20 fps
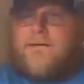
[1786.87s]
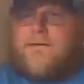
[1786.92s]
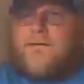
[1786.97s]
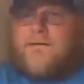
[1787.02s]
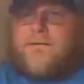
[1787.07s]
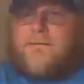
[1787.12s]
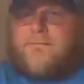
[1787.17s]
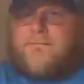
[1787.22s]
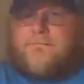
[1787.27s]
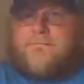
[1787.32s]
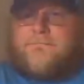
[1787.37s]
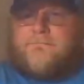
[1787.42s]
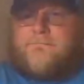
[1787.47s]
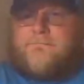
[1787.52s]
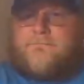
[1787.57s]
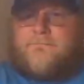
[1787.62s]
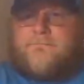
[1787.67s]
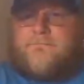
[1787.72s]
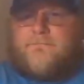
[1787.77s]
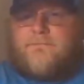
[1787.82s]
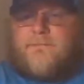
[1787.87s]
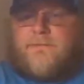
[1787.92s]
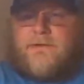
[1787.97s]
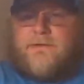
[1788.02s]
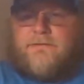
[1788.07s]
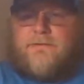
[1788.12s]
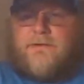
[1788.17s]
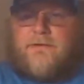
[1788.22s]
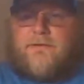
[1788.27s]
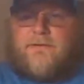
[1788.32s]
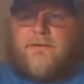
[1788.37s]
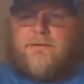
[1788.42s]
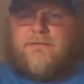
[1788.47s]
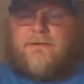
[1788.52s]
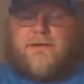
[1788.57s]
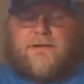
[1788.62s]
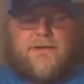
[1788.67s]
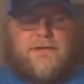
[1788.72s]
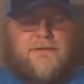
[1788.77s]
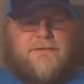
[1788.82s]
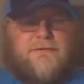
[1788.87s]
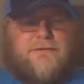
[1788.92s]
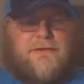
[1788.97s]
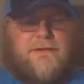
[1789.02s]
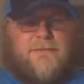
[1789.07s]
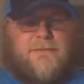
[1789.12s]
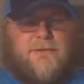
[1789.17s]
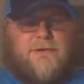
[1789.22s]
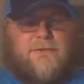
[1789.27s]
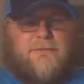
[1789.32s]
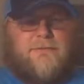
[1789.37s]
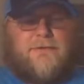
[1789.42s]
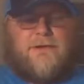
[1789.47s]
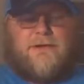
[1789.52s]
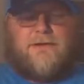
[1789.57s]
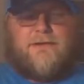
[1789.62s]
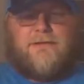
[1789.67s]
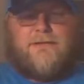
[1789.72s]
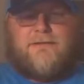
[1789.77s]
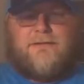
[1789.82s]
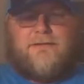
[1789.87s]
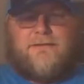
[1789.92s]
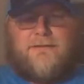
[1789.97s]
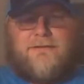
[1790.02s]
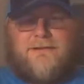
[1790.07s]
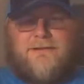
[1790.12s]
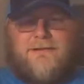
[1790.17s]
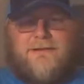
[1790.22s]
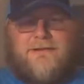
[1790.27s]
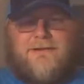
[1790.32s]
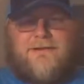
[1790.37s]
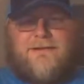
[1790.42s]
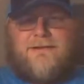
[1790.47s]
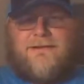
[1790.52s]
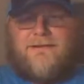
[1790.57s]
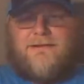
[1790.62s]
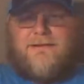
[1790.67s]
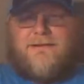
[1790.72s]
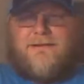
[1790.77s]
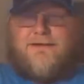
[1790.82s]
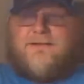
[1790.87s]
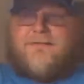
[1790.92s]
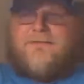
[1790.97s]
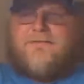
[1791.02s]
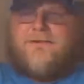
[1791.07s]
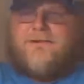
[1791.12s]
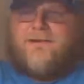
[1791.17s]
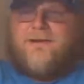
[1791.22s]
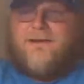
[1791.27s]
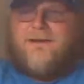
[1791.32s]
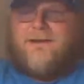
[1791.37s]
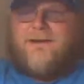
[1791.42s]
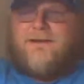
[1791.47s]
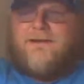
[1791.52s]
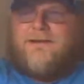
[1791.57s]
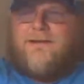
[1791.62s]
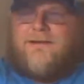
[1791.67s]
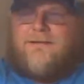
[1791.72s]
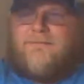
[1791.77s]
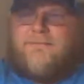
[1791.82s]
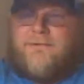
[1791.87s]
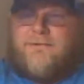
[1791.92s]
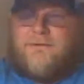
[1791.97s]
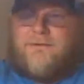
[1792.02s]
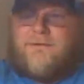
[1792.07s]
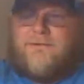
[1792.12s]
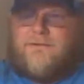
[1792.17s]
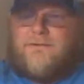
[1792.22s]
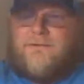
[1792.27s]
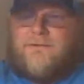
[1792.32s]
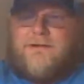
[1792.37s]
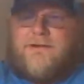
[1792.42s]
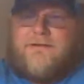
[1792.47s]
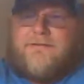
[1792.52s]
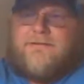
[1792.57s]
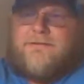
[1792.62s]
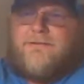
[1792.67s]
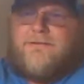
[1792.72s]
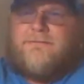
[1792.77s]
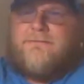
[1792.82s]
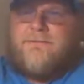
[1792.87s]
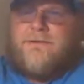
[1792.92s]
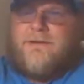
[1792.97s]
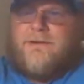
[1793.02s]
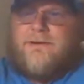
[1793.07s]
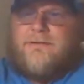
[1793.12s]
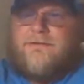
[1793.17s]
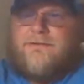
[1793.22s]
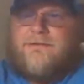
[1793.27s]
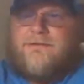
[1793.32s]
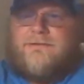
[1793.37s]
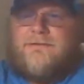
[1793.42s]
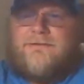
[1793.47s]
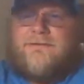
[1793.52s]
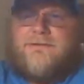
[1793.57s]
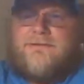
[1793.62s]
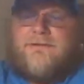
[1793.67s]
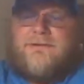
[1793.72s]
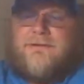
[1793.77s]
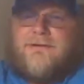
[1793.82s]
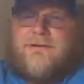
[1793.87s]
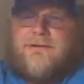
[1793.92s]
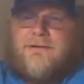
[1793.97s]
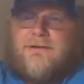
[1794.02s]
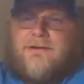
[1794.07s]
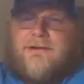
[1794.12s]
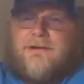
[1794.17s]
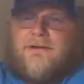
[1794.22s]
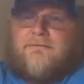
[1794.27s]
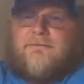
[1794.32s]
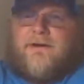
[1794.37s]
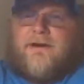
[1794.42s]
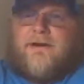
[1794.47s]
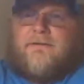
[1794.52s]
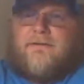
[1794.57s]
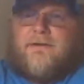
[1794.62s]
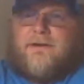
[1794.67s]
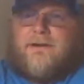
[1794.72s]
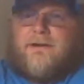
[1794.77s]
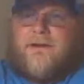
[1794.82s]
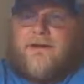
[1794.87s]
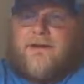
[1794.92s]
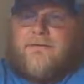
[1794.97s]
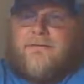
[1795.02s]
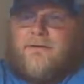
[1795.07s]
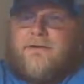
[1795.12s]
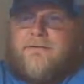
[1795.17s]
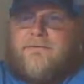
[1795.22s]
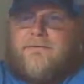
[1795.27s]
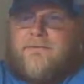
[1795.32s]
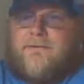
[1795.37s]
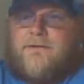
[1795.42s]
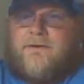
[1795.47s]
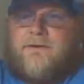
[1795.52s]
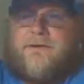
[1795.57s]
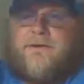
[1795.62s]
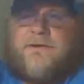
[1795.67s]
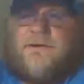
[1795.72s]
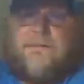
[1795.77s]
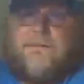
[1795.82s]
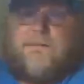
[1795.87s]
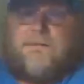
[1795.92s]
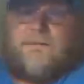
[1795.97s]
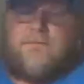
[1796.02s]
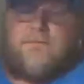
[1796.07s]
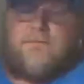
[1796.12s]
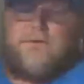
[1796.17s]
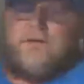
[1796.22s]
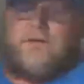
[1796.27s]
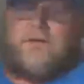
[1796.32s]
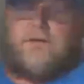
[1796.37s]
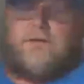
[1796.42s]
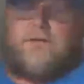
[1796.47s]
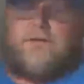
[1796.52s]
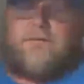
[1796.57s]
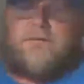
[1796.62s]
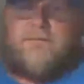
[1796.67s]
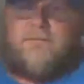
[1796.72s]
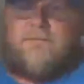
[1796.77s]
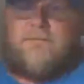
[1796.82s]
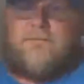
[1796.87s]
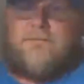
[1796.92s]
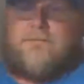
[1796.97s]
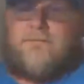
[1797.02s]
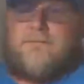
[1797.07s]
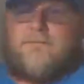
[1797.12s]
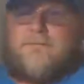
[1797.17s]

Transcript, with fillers: Um, we'll see what we can come up with for that. I'm sure we'll get something going. If I ever get out of West Virginia, I'm going to take some.